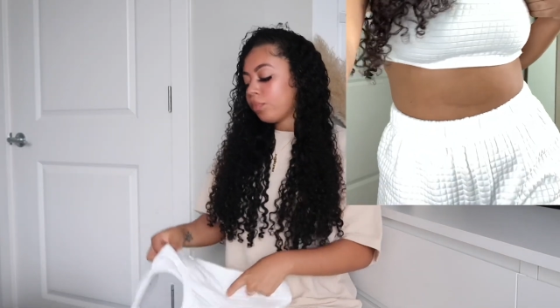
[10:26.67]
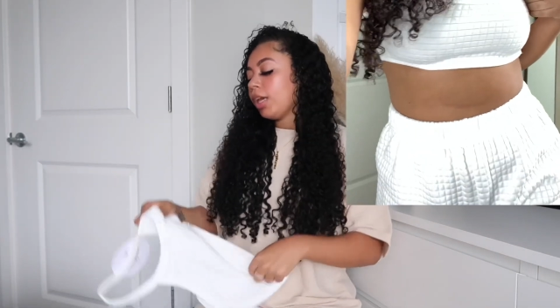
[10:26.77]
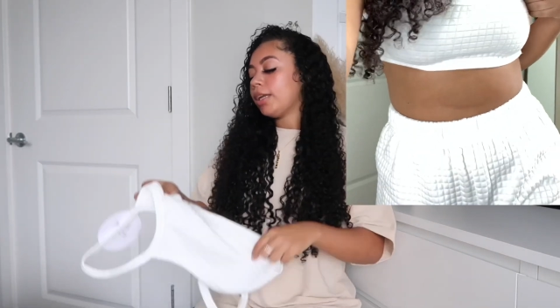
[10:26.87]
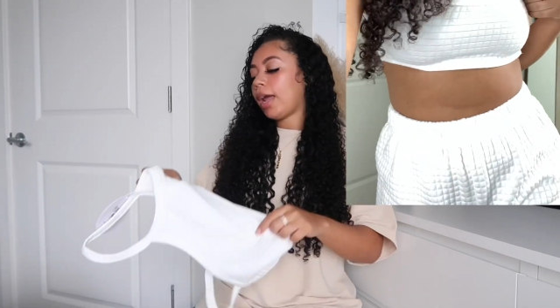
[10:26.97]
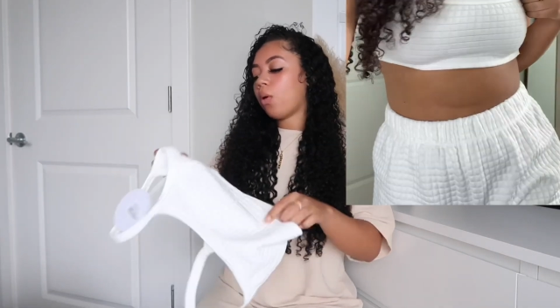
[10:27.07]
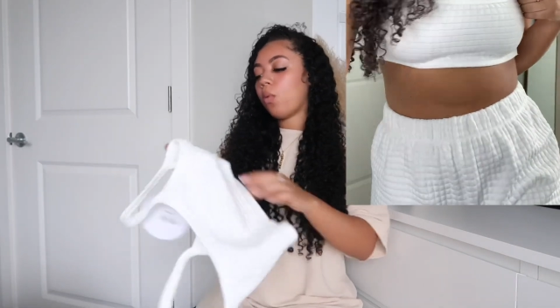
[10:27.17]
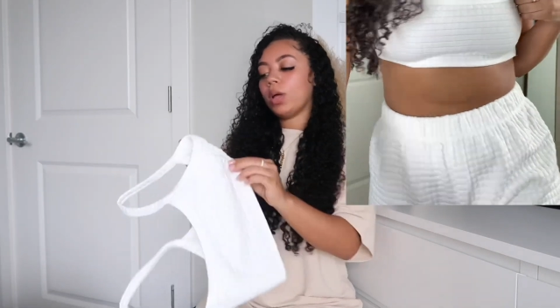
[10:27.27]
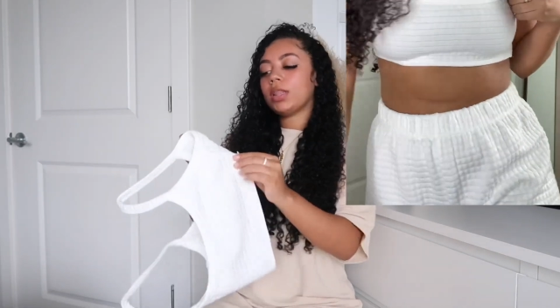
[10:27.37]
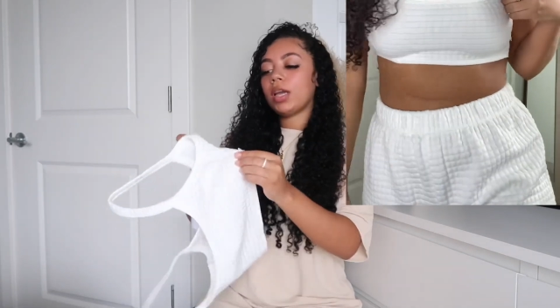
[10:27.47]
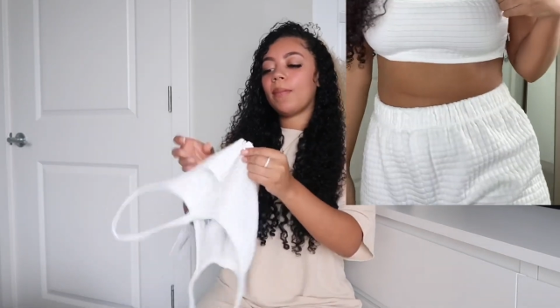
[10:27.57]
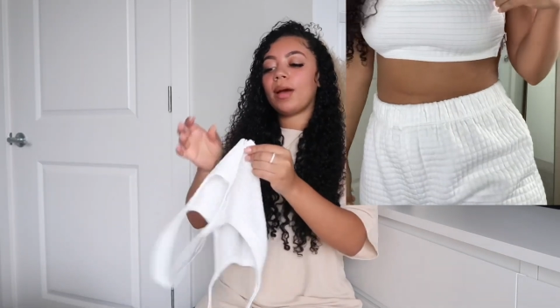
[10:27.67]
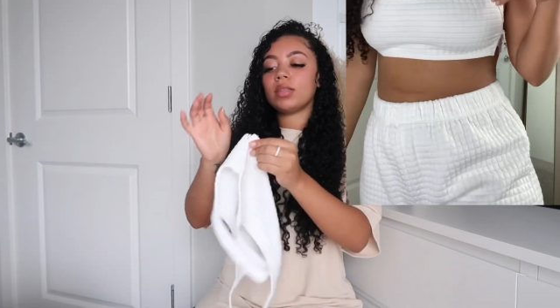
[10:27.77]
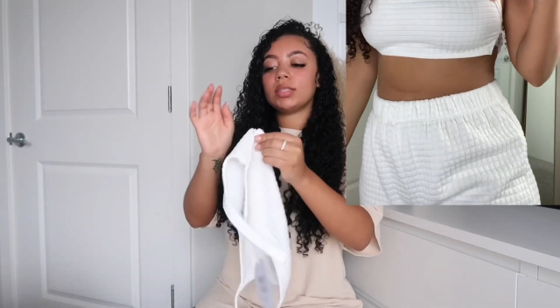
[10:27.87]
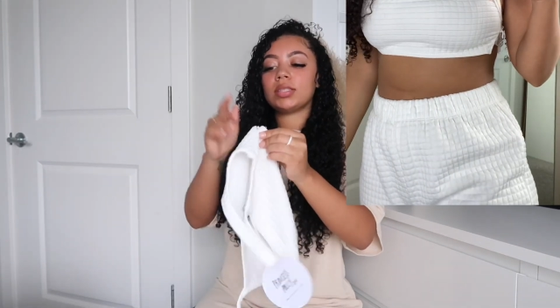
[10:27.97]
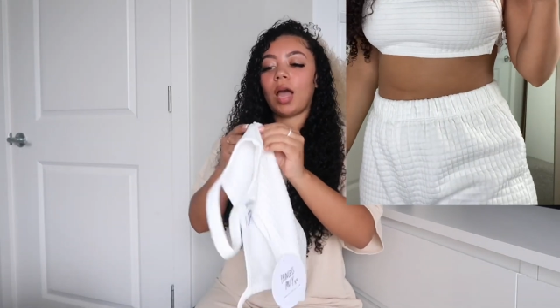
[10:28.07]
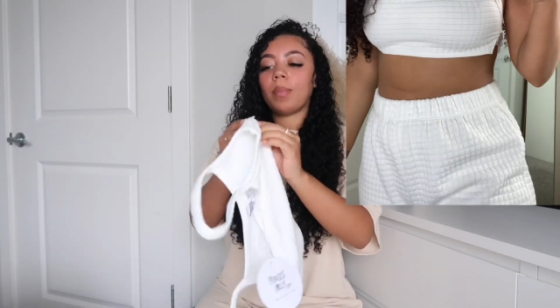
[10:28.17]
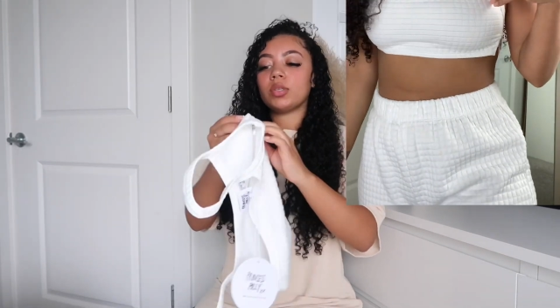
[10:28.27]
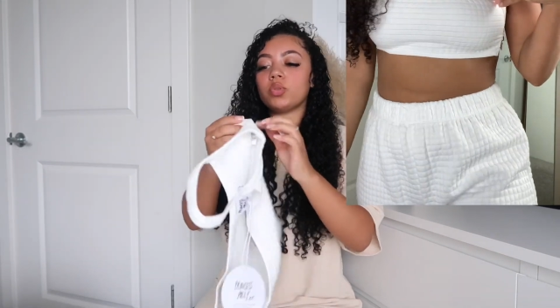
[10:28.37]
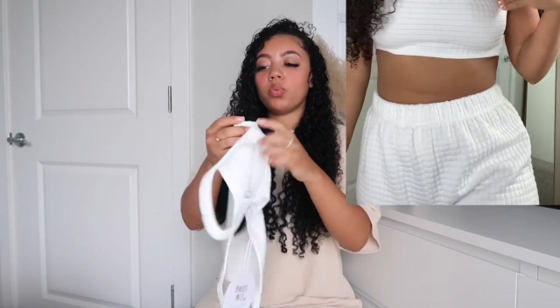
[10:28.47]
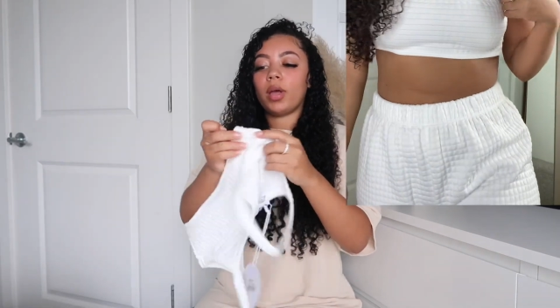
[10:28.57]
Now, one thing about this top
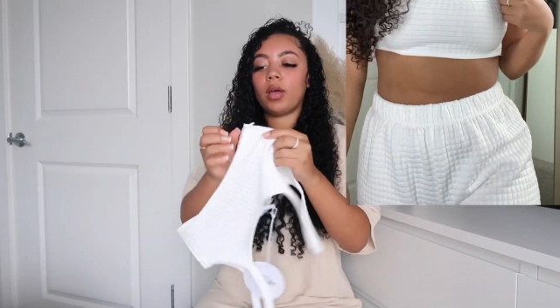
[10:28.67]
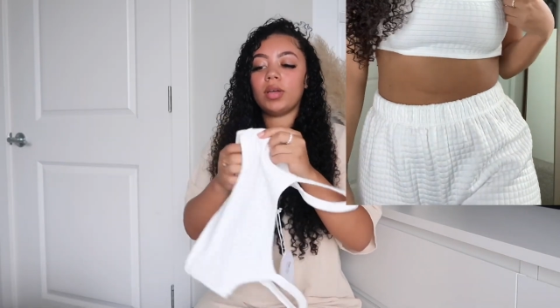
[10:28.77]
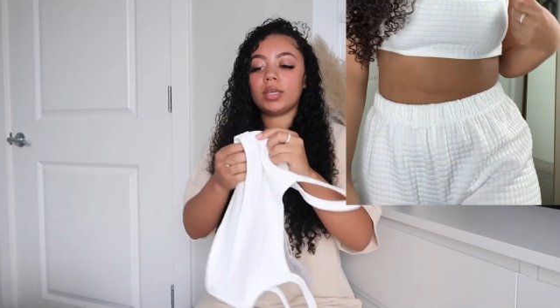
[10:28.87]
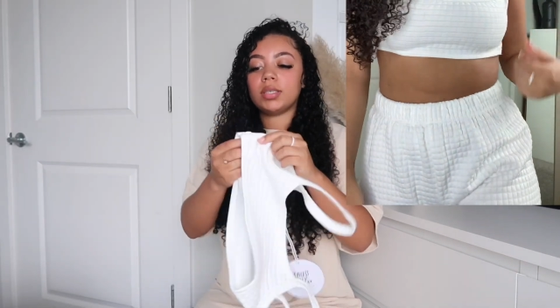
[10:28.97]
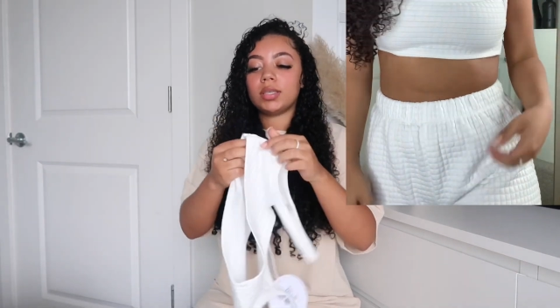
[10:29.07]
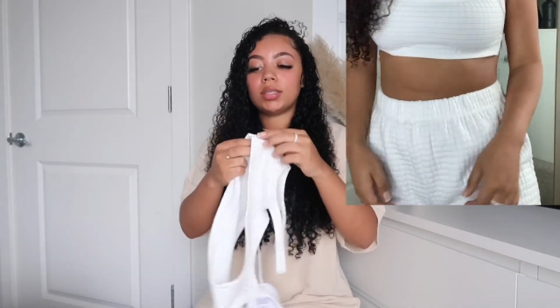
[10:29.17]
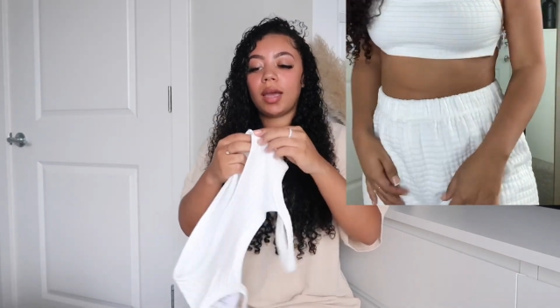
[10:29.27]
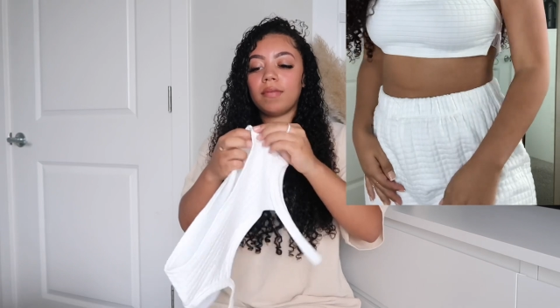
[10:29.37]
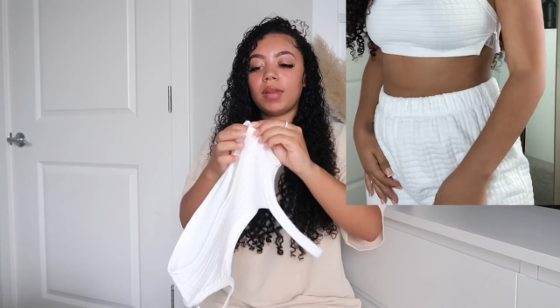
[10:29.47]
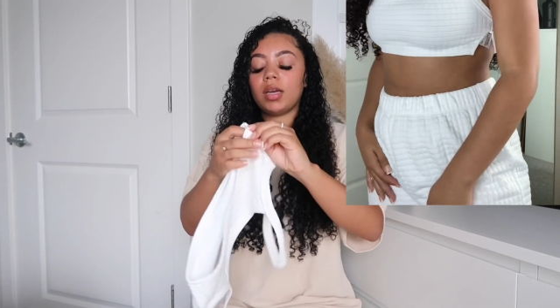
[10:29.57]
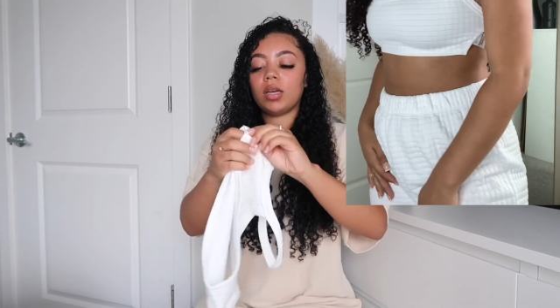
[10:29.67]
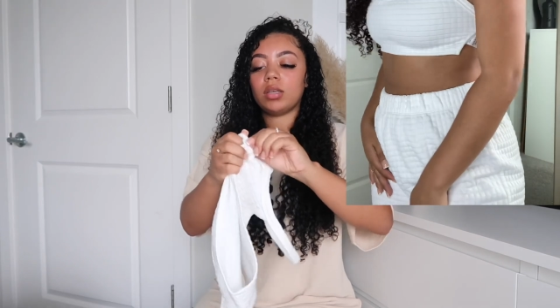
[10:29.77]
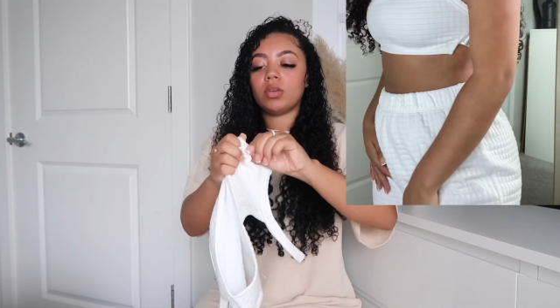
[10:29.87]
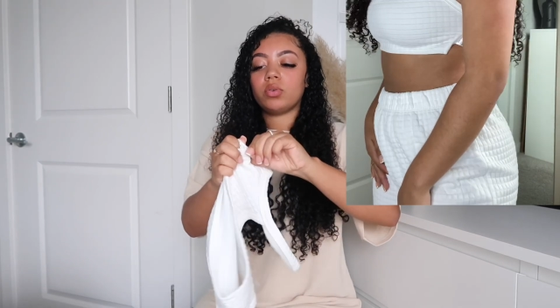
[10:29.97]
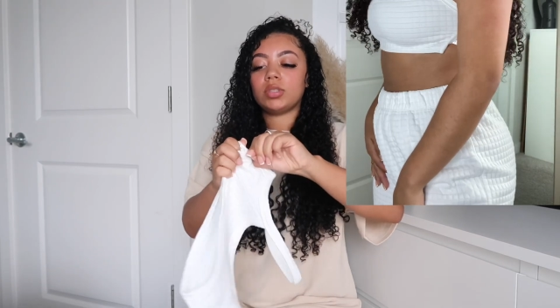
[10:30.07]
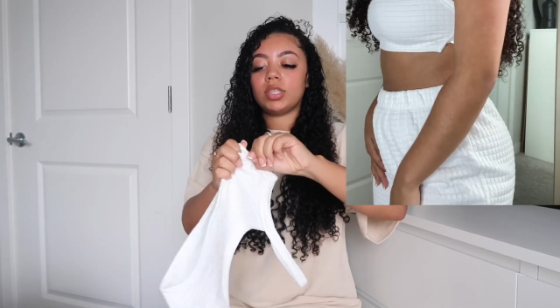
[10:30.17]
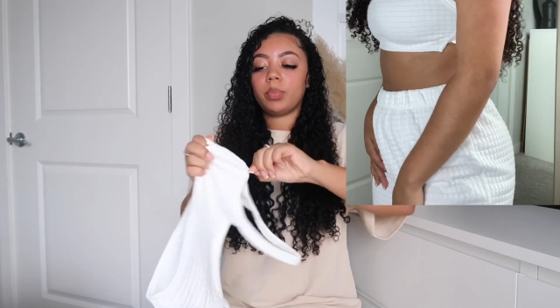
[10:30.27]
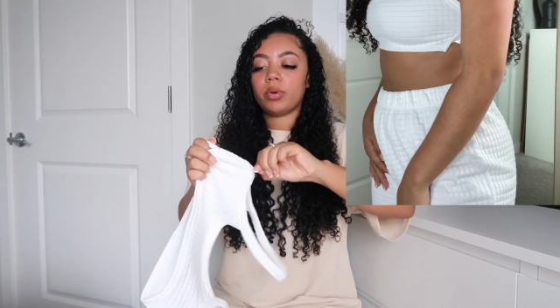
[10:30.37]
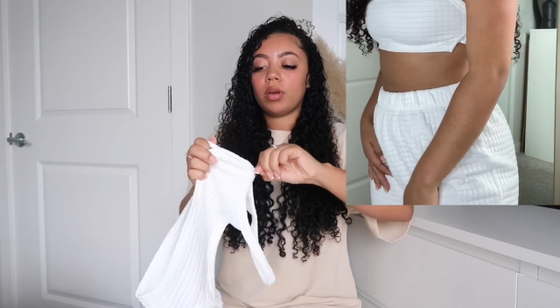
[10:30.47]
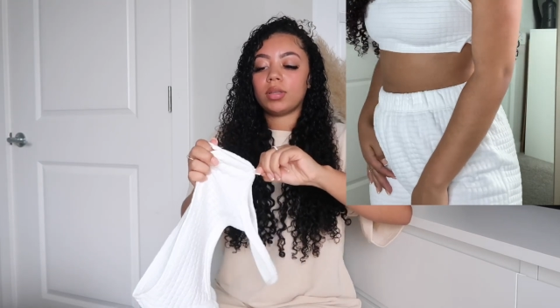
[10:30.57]
as well, it does have like a little
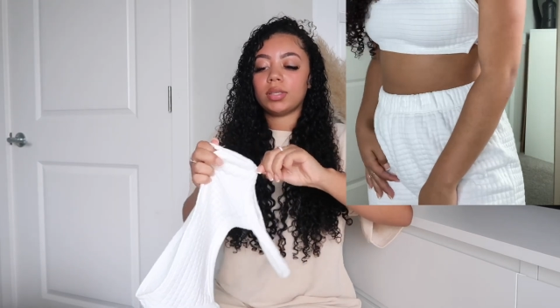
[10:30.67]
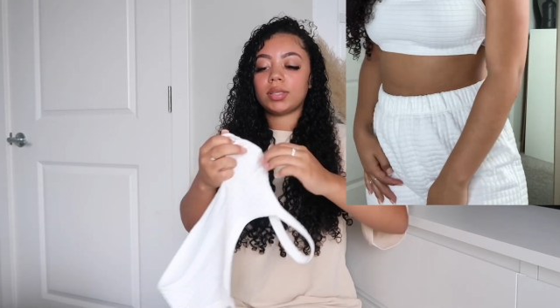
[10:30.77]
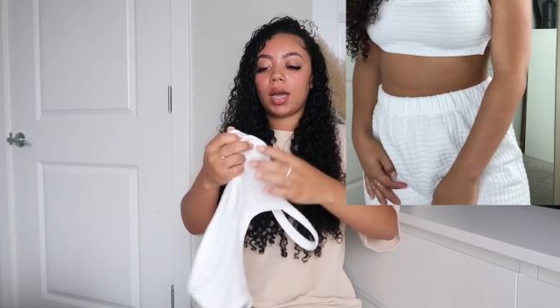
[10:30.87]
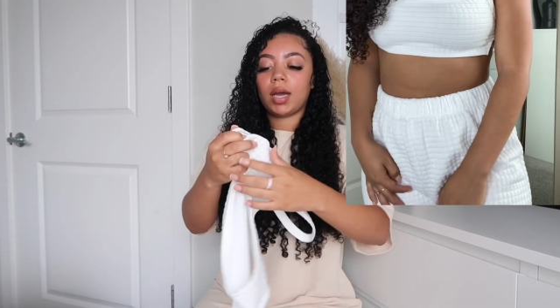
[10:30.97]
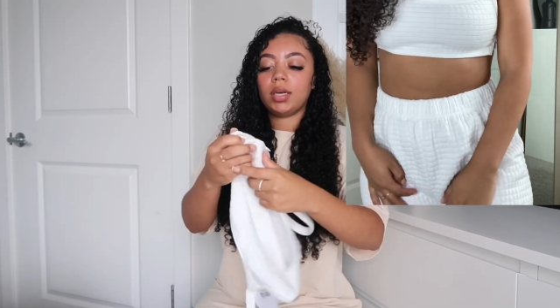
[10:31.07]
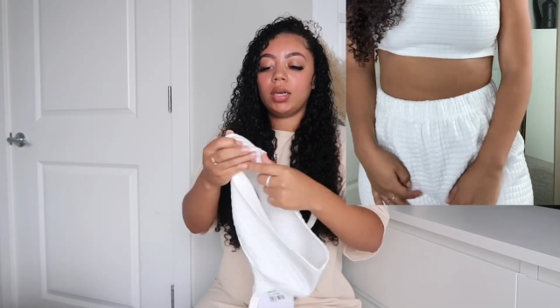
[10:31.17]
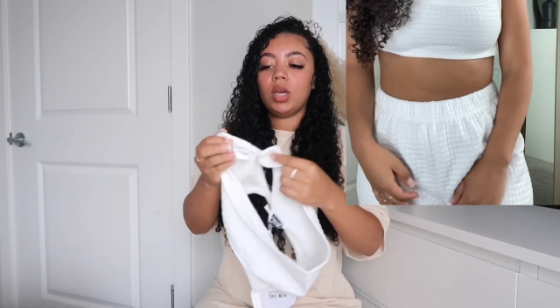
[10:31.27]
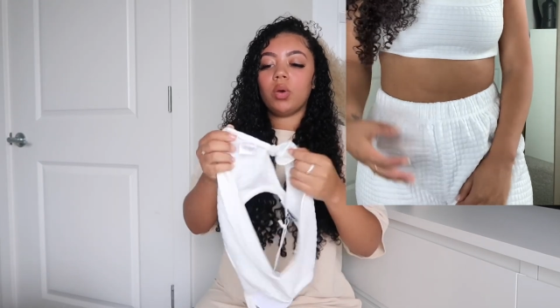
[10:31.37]
zipper on the side,